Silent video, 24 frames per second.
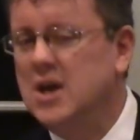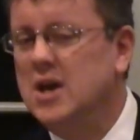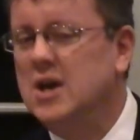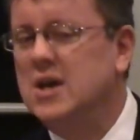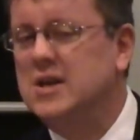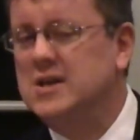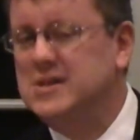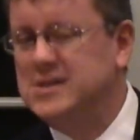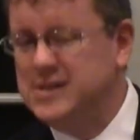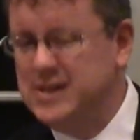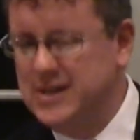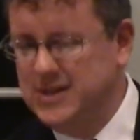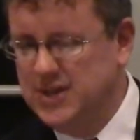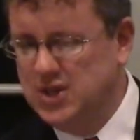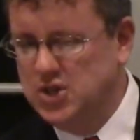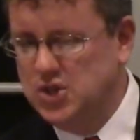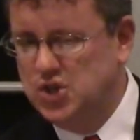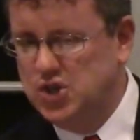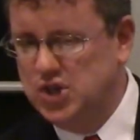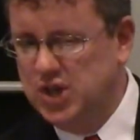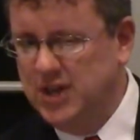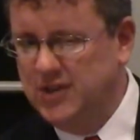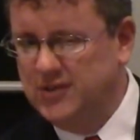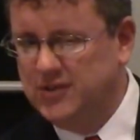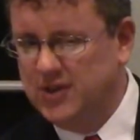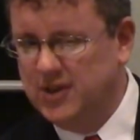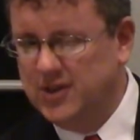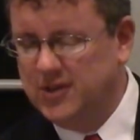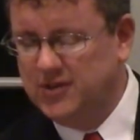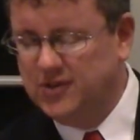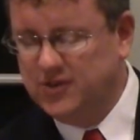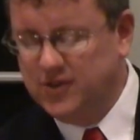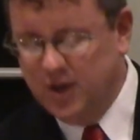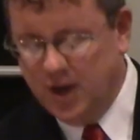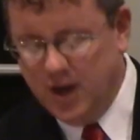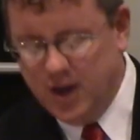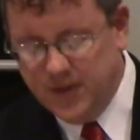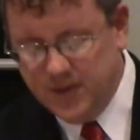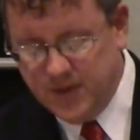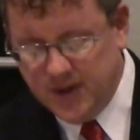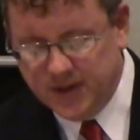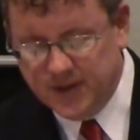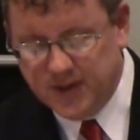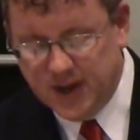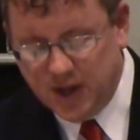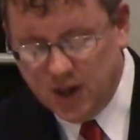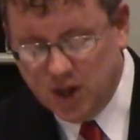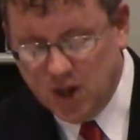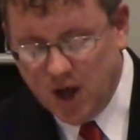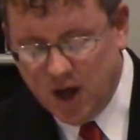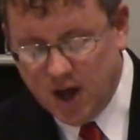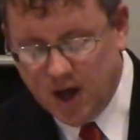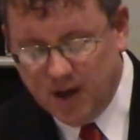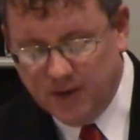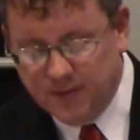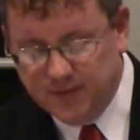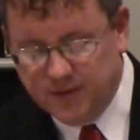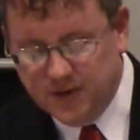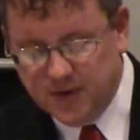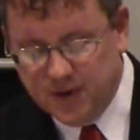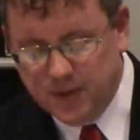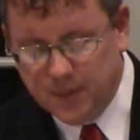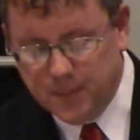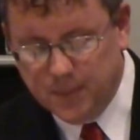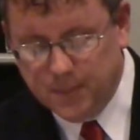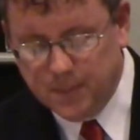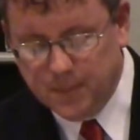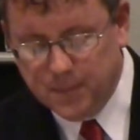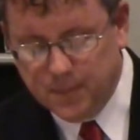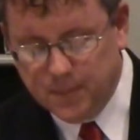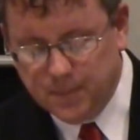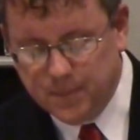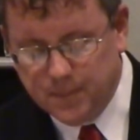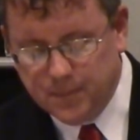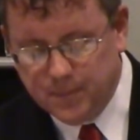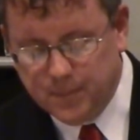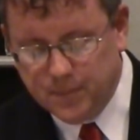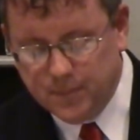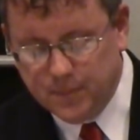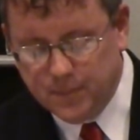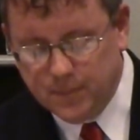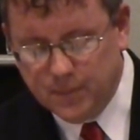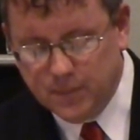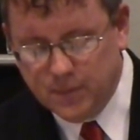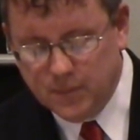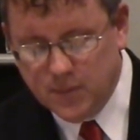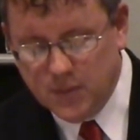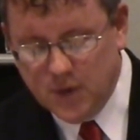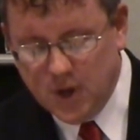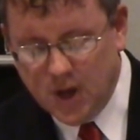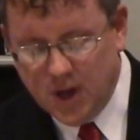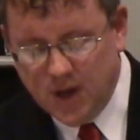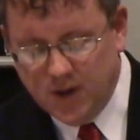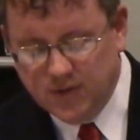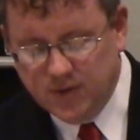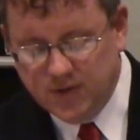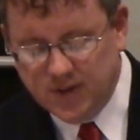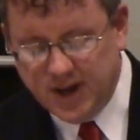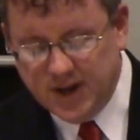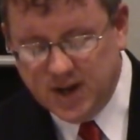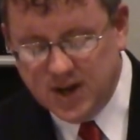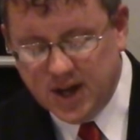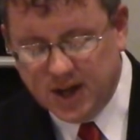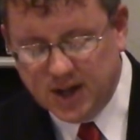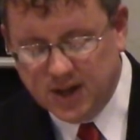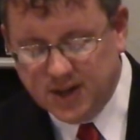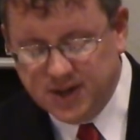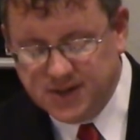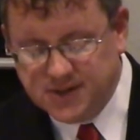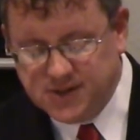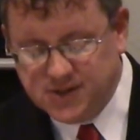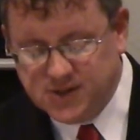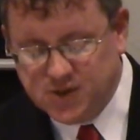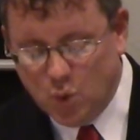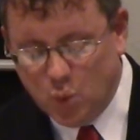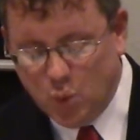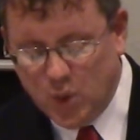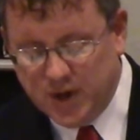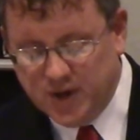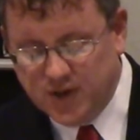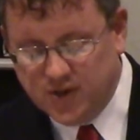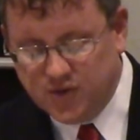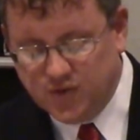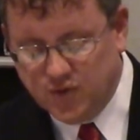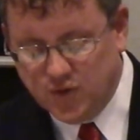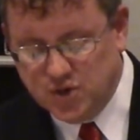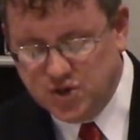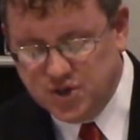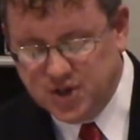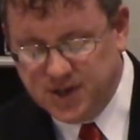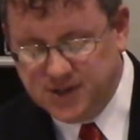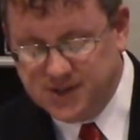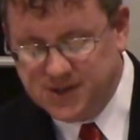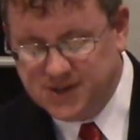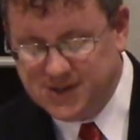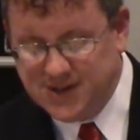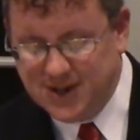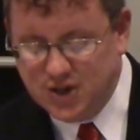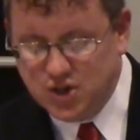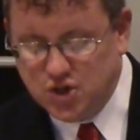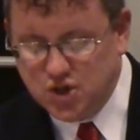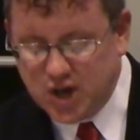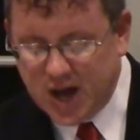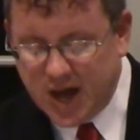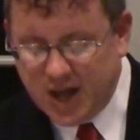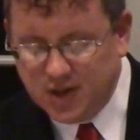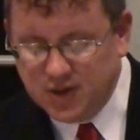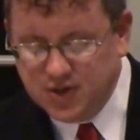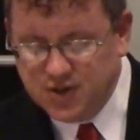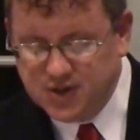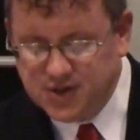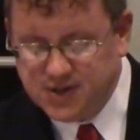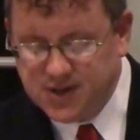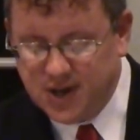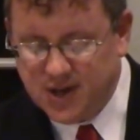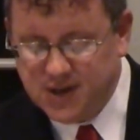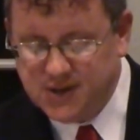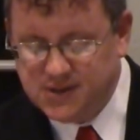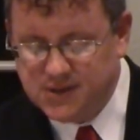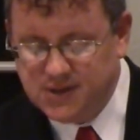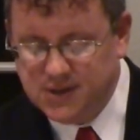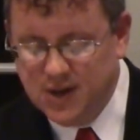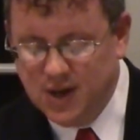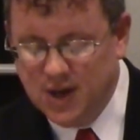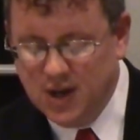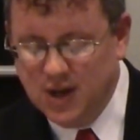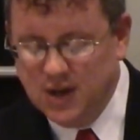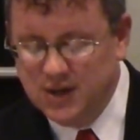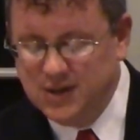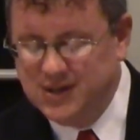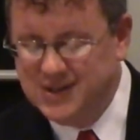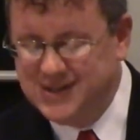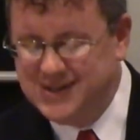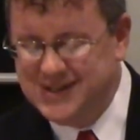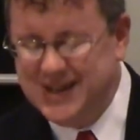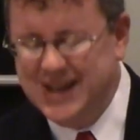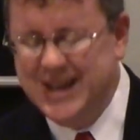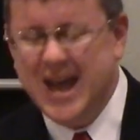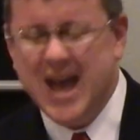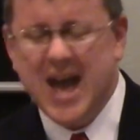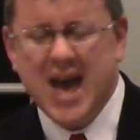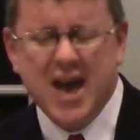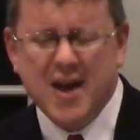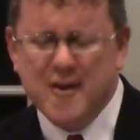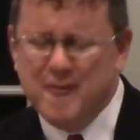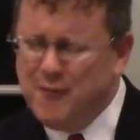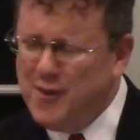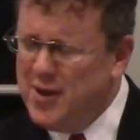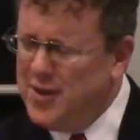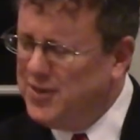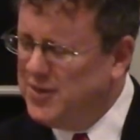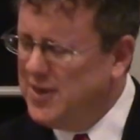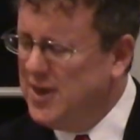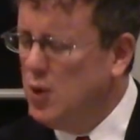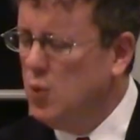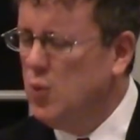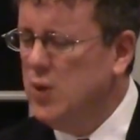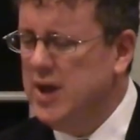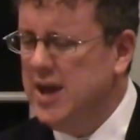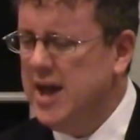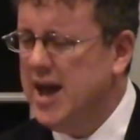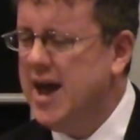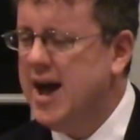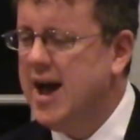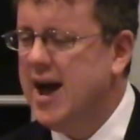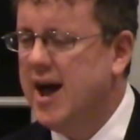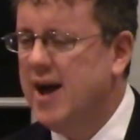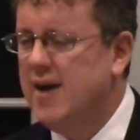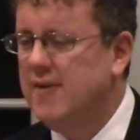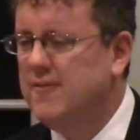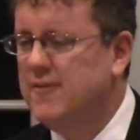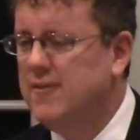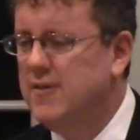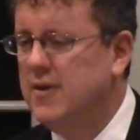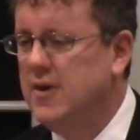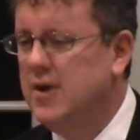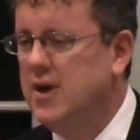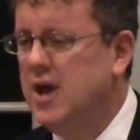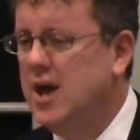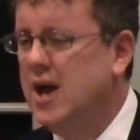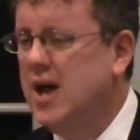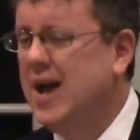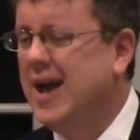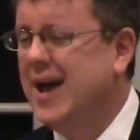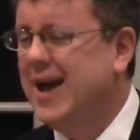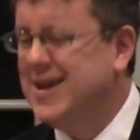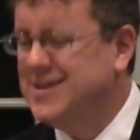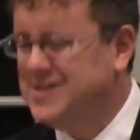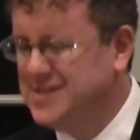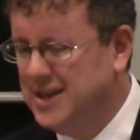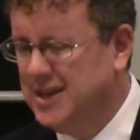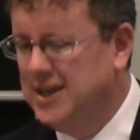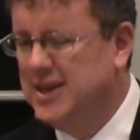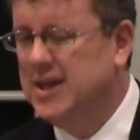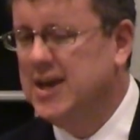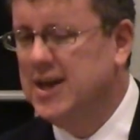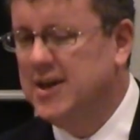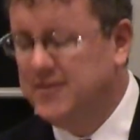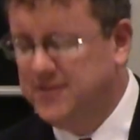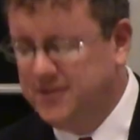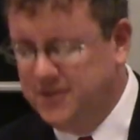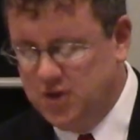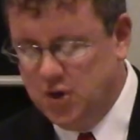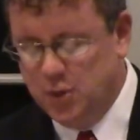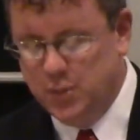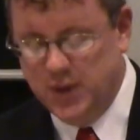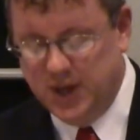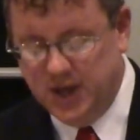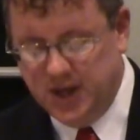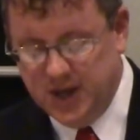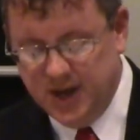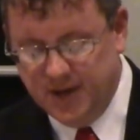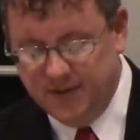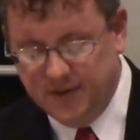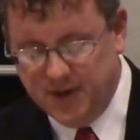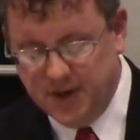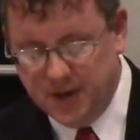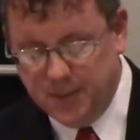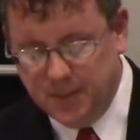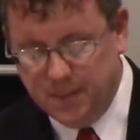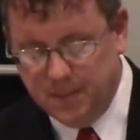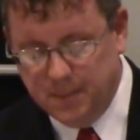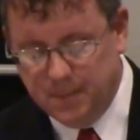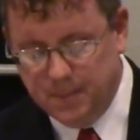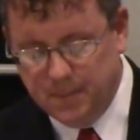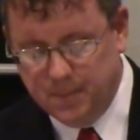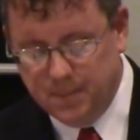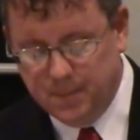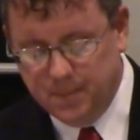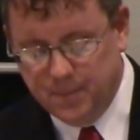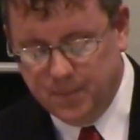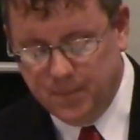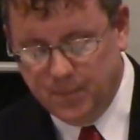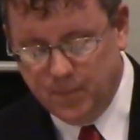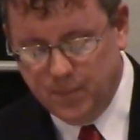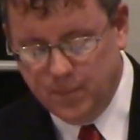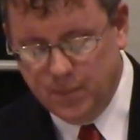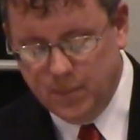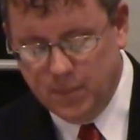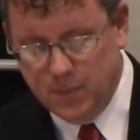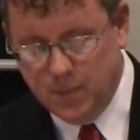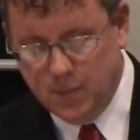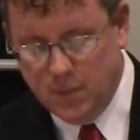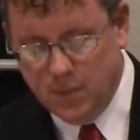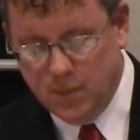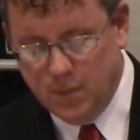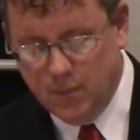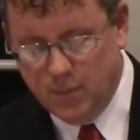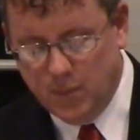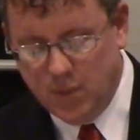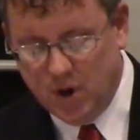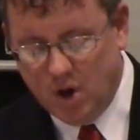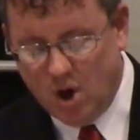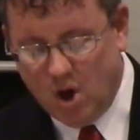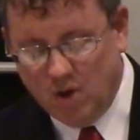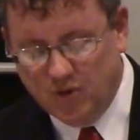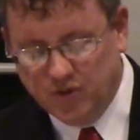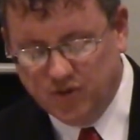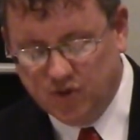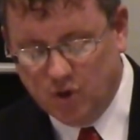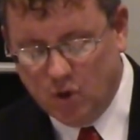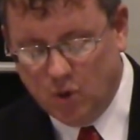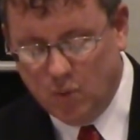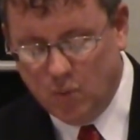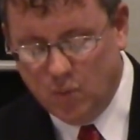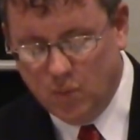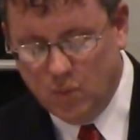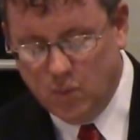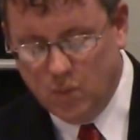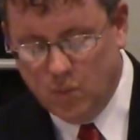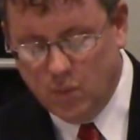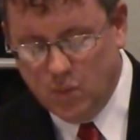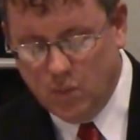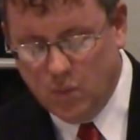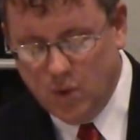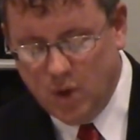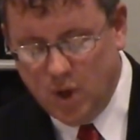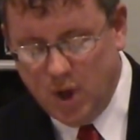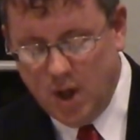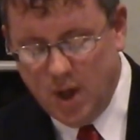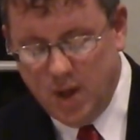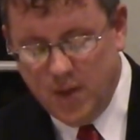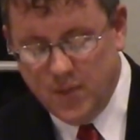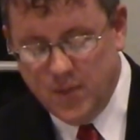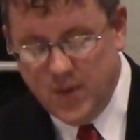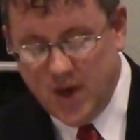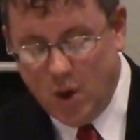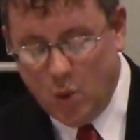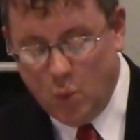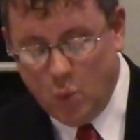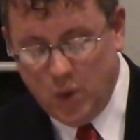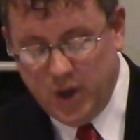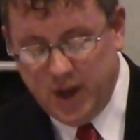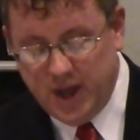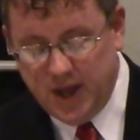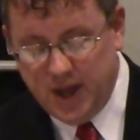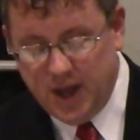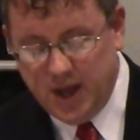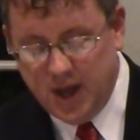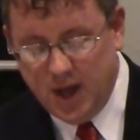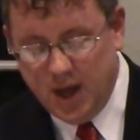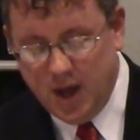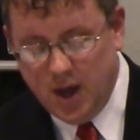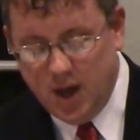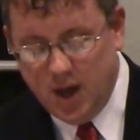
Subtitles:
see the Jesus that he loved. Saint Nicholas is a witness for Jesus that challenges us to see everything we have as a gift to be given, but also that we